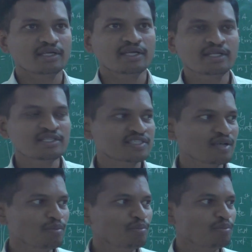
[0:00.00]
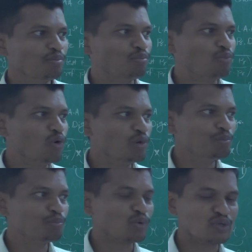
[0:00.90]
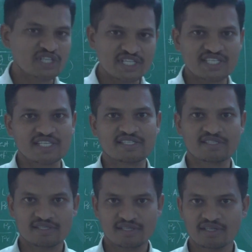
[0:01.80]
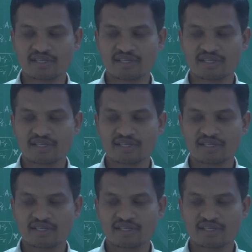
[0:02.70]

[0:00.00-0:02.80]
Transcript: in some food processing